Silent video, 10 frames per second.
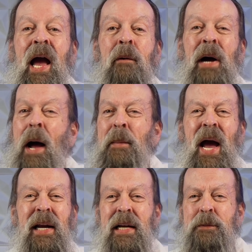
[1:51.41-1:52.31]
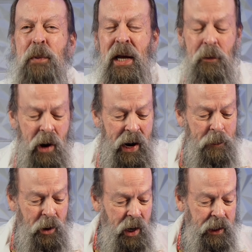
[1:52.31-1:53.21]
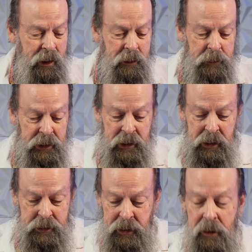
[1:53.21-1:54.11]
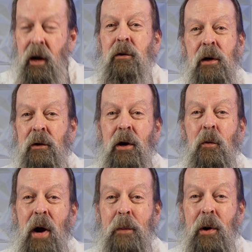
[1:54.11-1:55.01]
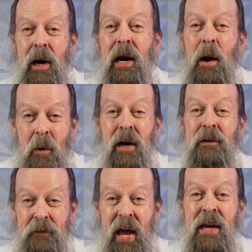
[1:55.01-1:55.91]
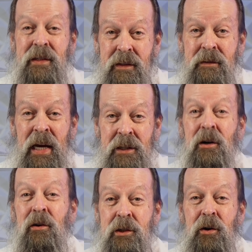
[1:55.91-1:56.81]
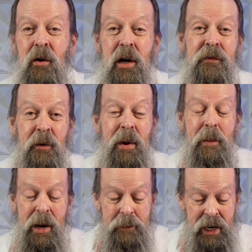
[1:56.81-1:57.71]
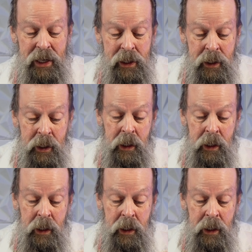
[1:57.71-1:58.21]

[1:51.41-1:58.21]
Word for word: Well, I'm not going to explain why I bought it because you know y'all know why I bought it. I wanted fast external storage for my Mac Mini.